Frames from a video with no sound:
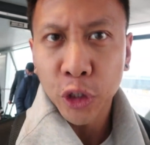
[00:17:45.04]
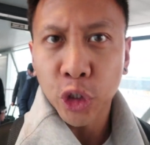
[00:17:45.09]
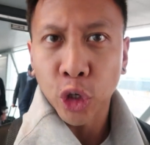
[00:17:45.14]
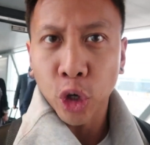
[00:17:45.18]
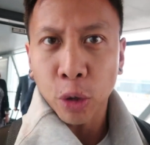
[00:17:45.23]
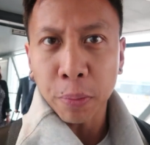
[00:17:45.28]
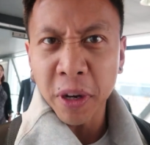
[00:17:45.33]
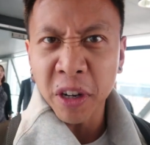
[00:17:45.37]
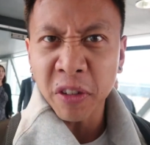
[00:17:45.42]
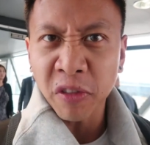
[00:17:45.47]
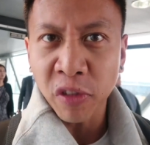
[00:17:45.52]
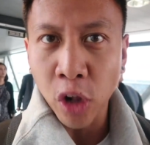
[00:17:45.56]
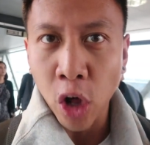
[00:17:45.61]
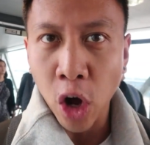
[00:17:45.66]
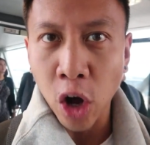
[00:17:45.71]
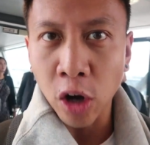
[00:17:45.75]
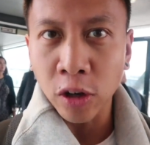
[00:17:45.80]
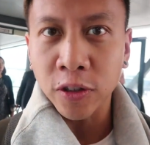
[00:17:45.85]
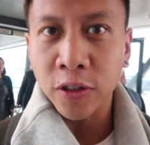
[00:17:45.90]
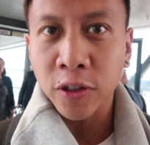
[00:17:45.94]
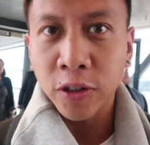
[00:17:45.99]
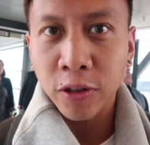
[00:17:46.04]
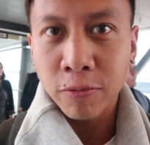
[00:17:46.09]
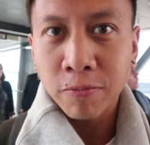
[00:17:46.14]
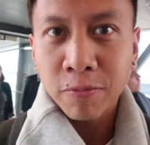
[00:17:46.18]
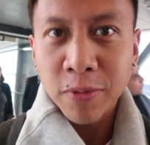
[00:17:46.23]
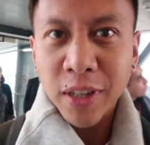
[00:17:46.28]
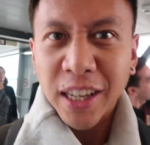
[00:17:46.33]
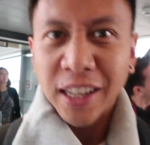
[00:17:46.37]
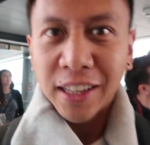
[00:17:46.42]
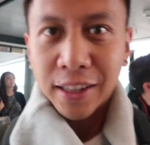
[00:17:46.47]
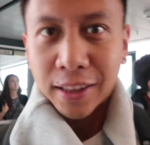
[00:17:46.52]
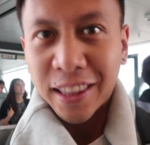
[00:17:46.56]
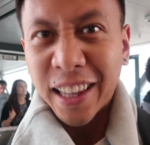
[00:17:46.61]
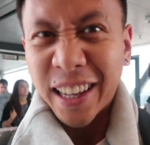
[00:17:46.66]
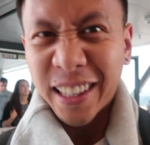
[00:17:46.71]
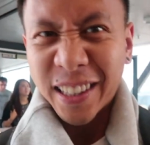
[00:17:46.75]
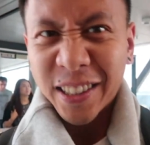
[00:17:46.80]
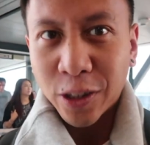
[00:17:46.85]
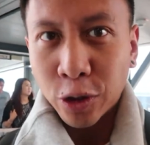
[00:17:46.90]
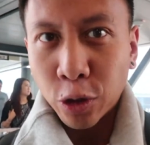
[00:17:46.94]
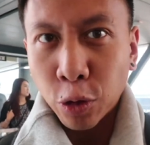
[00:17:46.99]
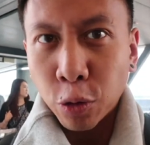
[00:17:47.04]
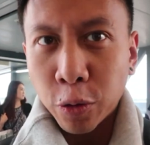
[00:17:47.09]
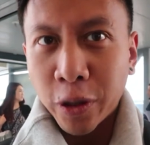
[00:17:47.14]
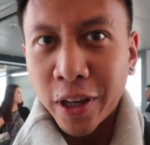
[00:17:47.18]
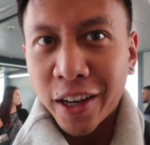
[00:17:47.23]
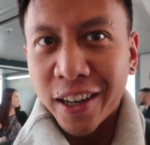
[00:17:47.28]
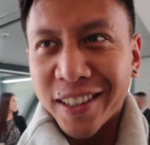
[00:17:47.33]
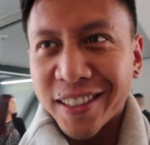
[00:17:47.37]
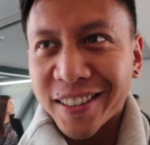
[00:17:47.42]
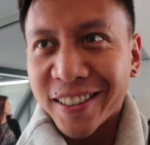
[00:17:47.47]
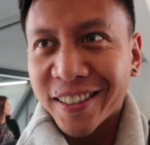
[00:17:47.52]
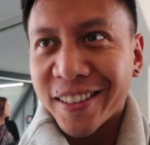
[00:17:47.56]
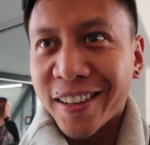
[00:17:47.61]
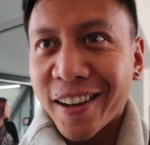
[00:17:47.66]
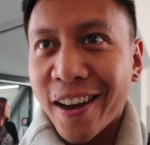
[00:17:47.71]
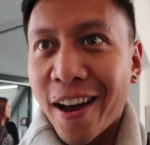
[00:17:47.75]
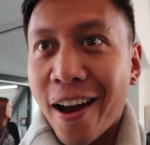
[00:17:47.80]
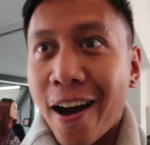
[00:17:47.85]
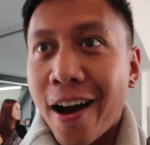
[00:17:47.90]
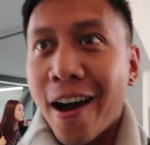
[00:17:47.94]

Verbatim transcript: the German vlogs. Let's do this.